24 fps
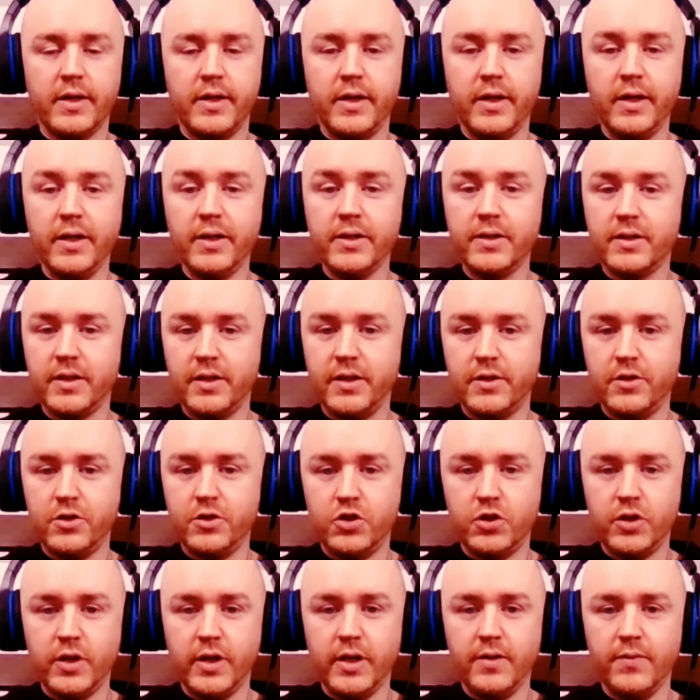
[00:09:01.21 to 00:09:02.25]
guilty,
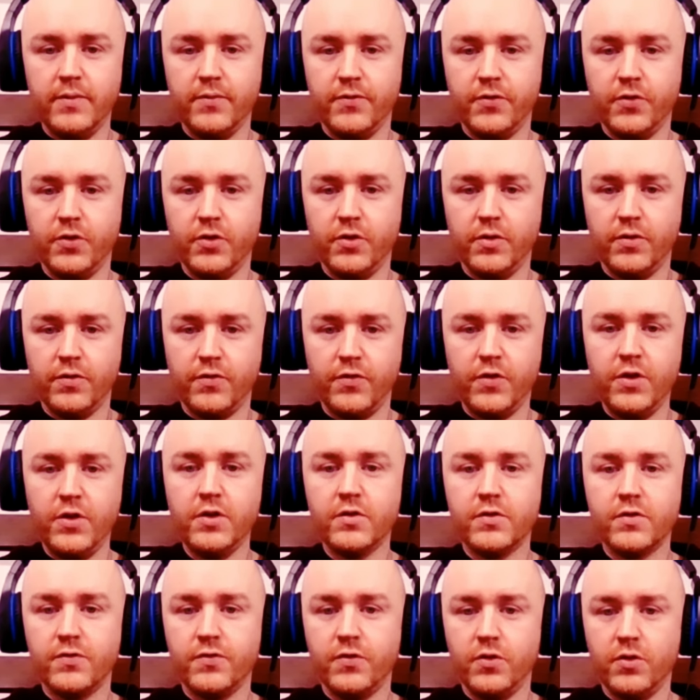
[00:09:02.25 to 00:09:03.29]
shameful,
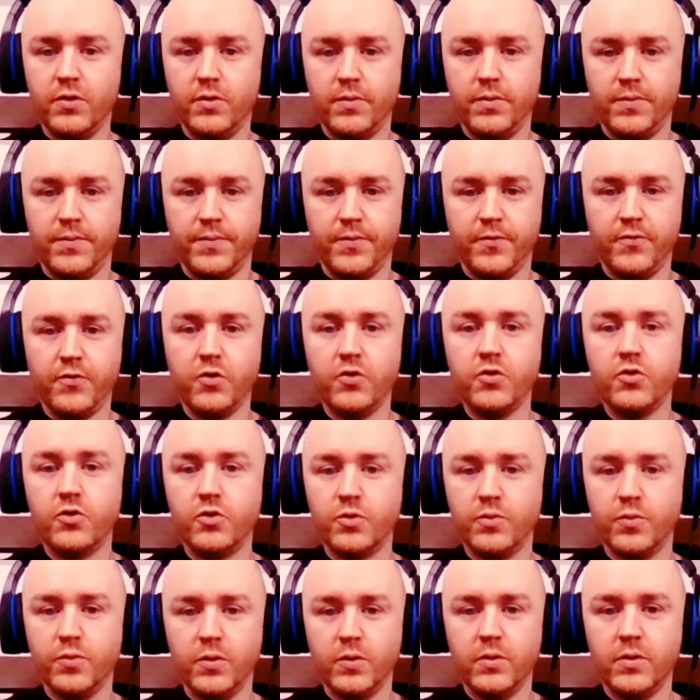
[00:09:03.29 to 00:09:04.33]
fearful,
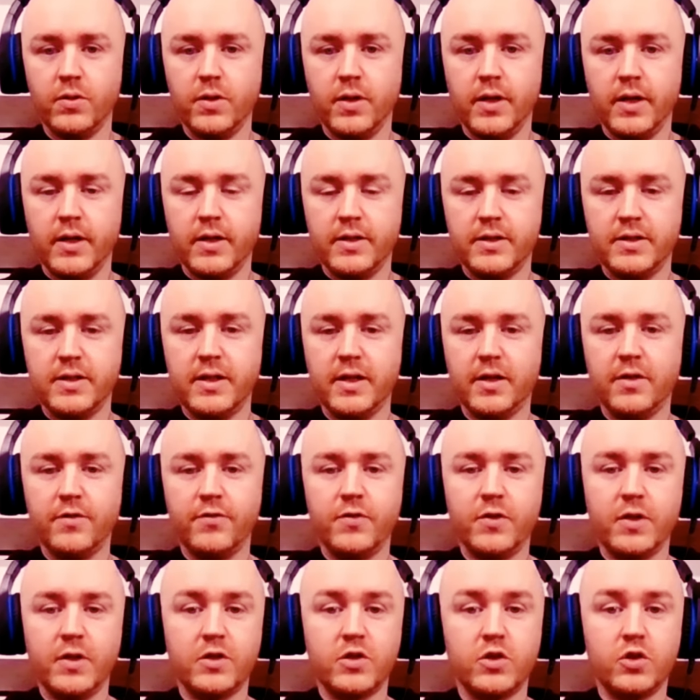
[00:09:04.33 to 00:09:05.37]
vulnerable
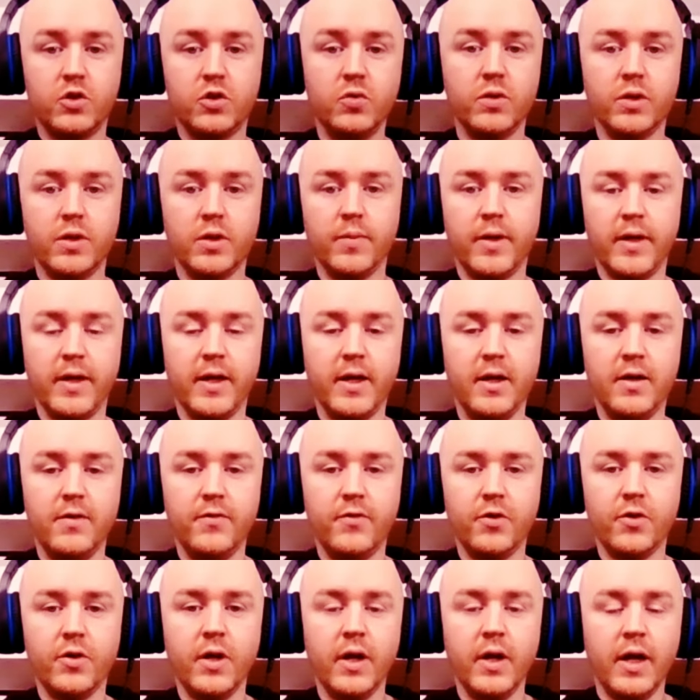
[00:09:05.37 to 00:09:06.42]
self that's doing the
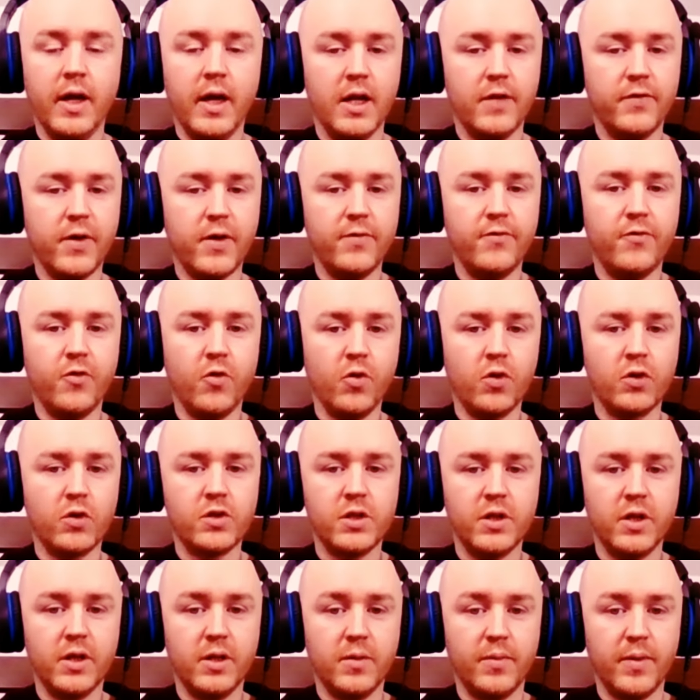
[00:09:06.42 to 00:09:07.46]
behavior. And if I'm
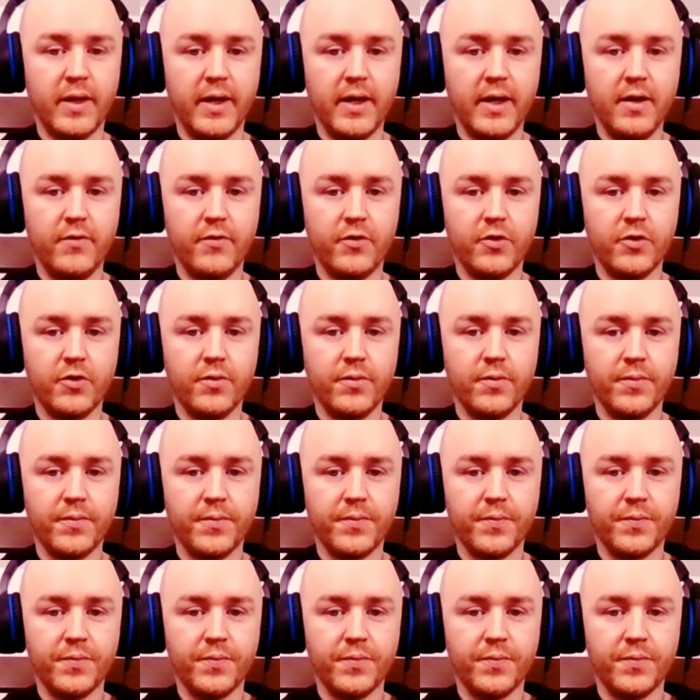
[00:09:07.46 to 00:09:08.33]
focusing on the behavior,